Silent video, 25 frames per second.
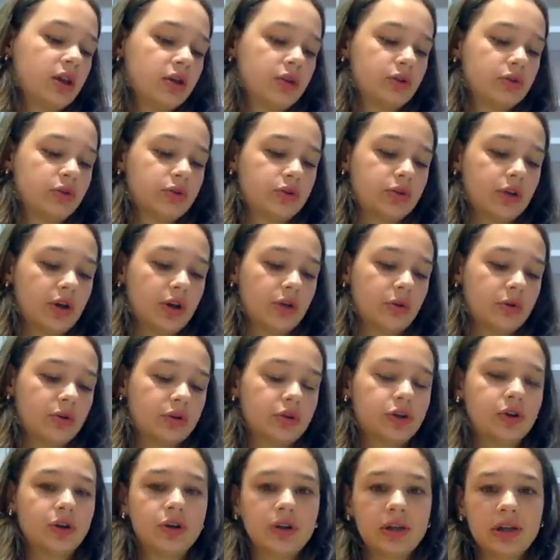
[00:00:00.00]
So
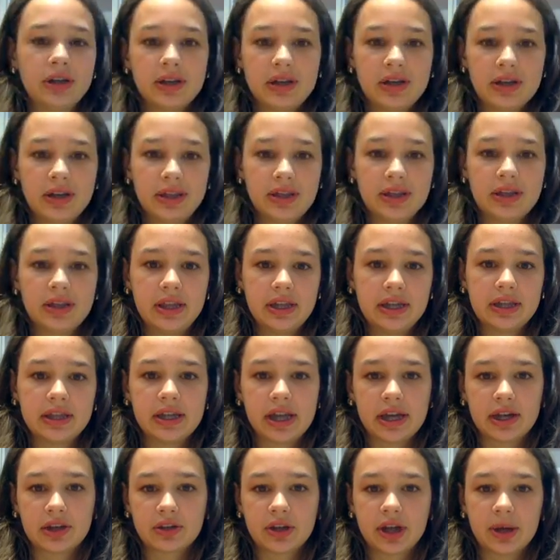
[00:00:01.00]
during these
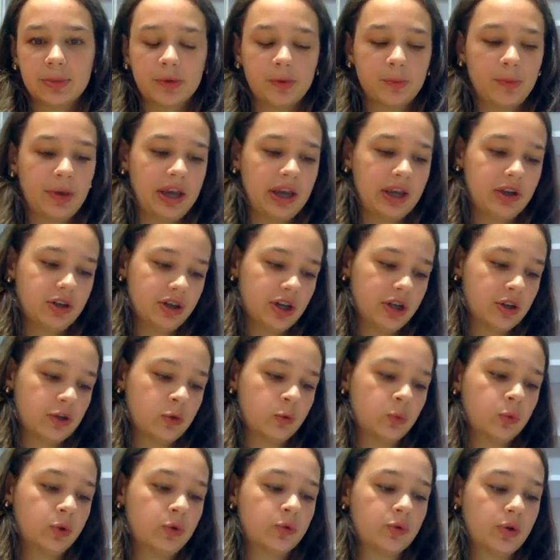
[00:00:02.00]
next couple
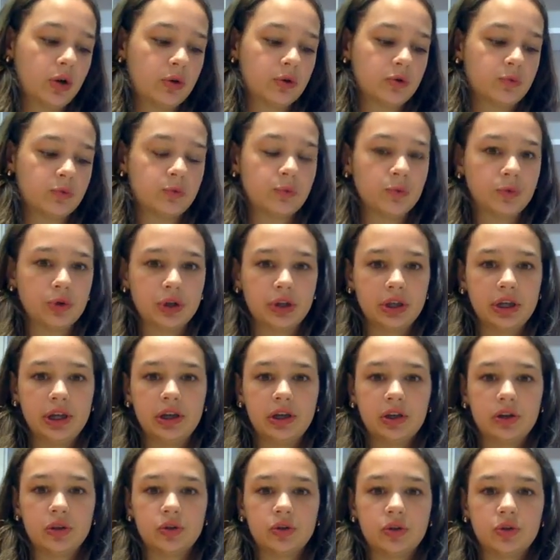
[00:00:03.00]
pages, Woodrow is
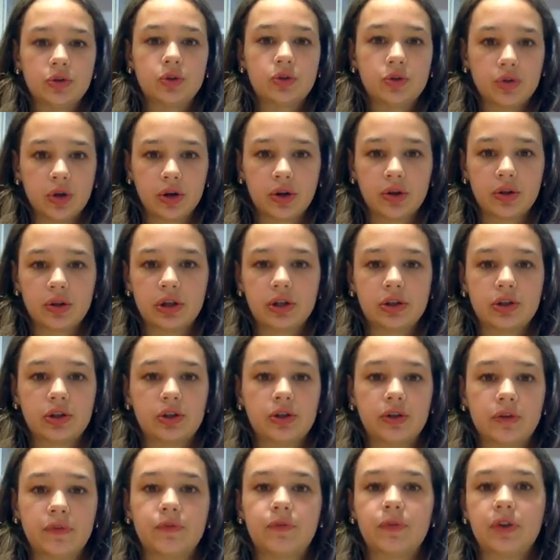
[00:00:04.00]
really struggling
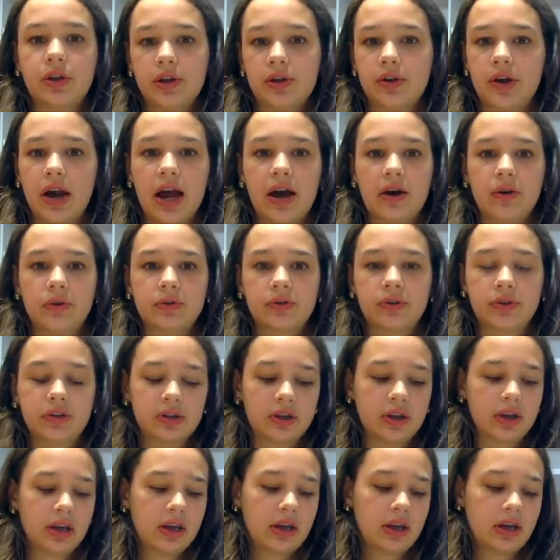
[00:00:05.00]
to figure
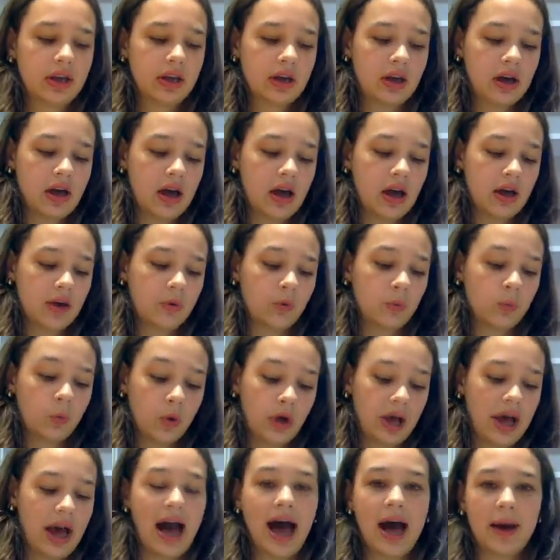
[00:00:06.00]
out
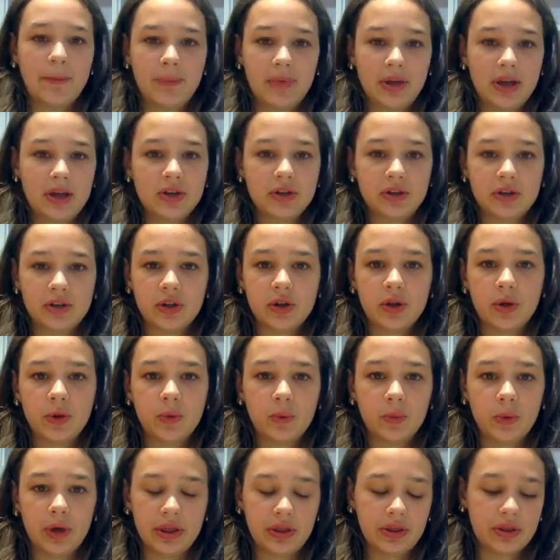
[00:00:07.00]
what happened
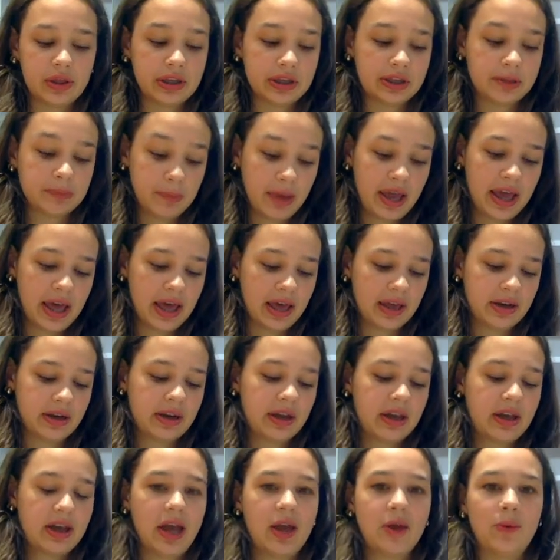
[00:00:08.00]
with this man
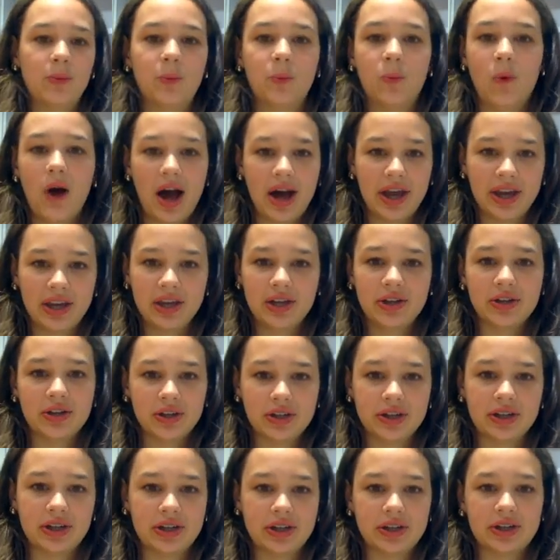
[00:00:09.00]
and why he
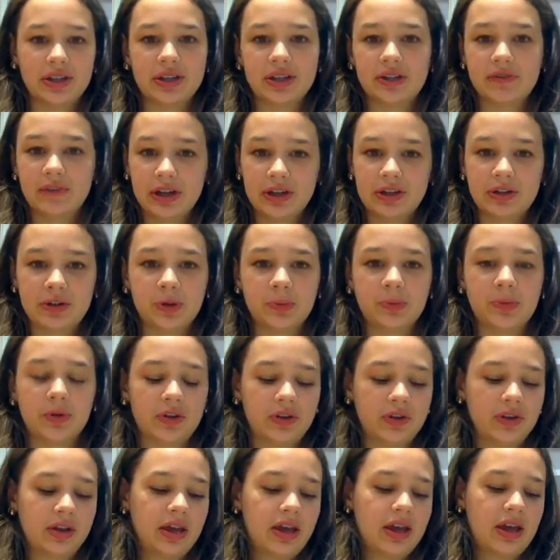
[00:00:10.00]
turned into this
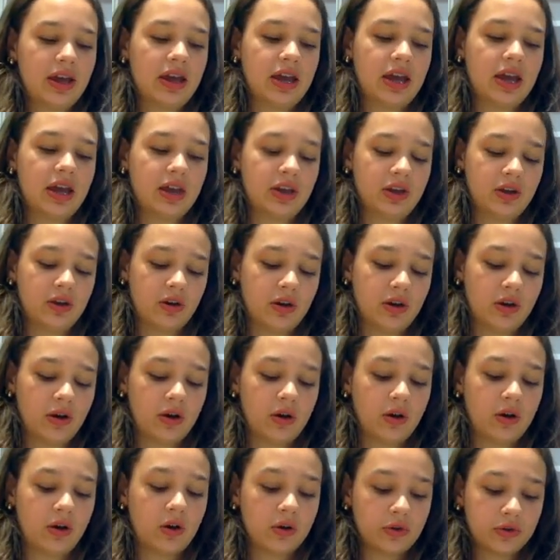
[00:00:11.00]
vegetable. And he
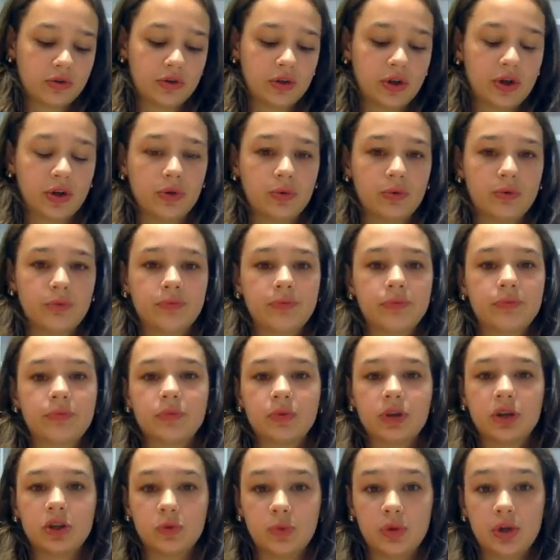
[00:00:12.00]
also,
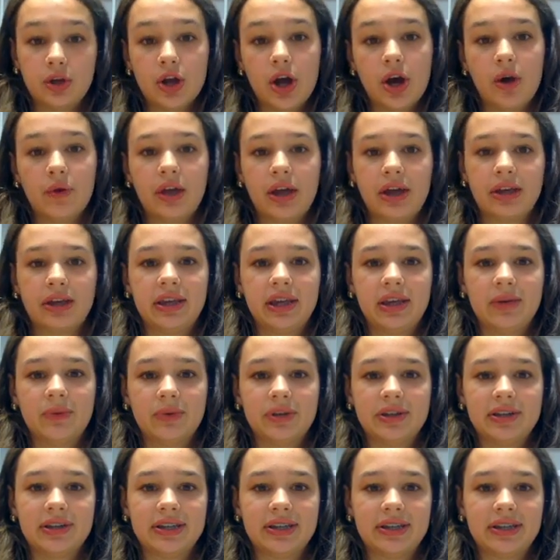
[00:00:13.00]
because we know that he
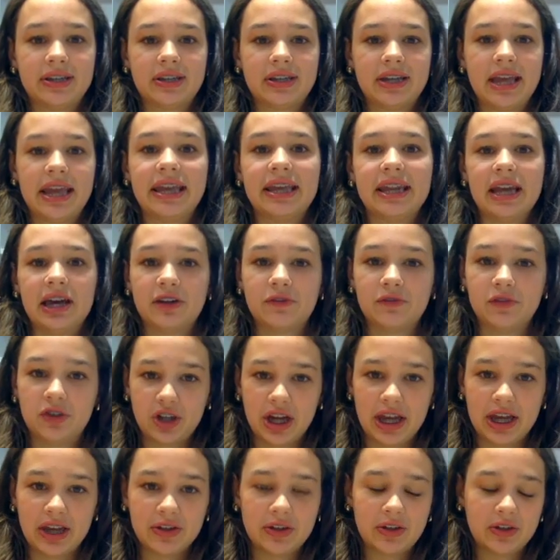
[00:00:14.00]
was taken out of
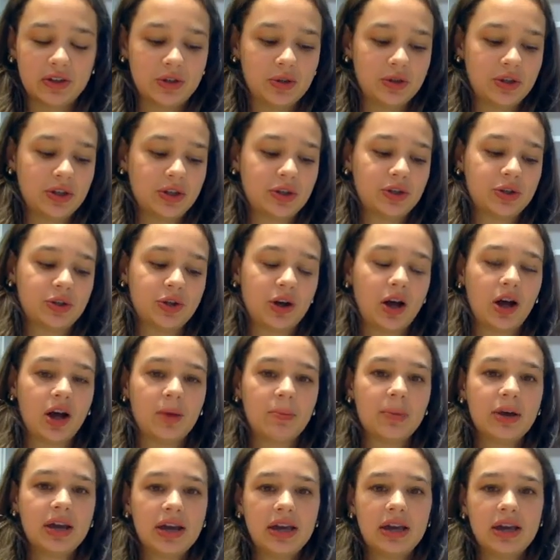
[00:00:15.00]
jail to do this
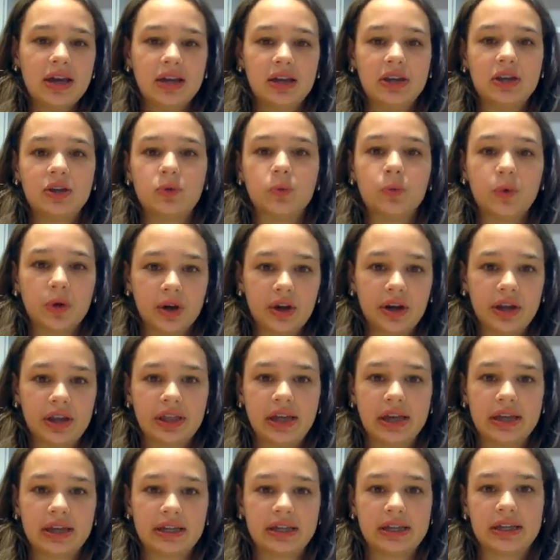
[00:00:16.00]
job, he's worrying
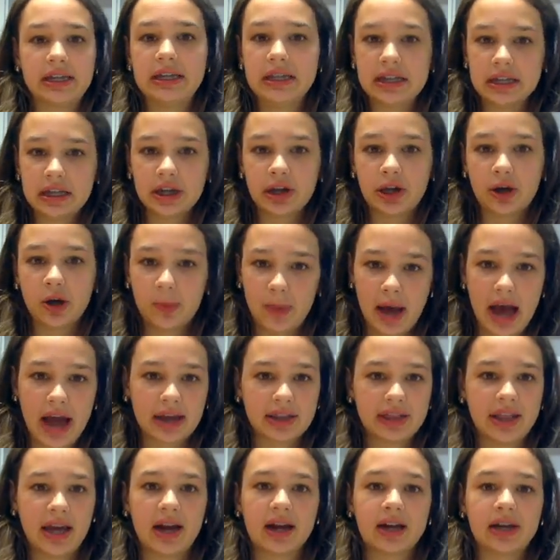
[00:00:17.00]
that he's going to go
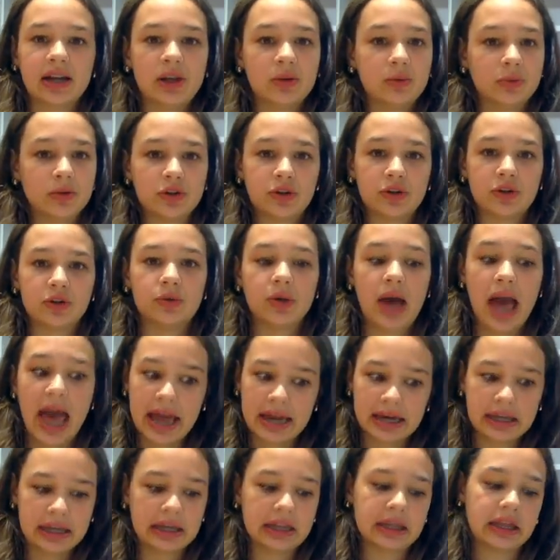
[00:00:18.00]
back there, and he will do
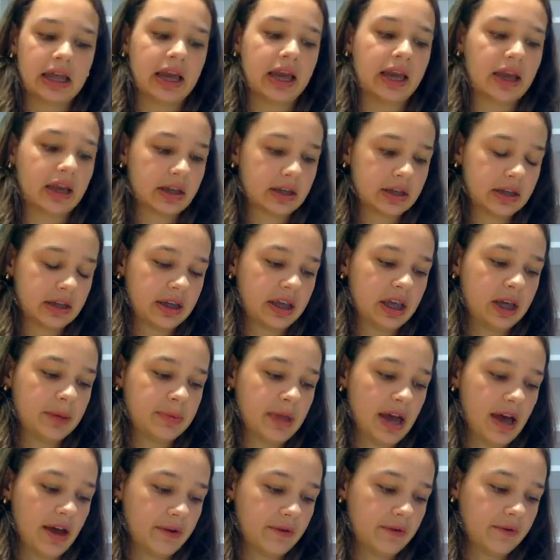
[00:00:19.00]
anything to keep
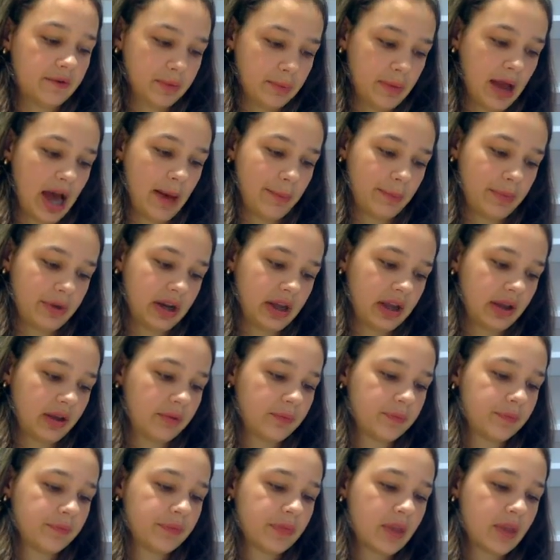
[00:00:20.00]
that from happening.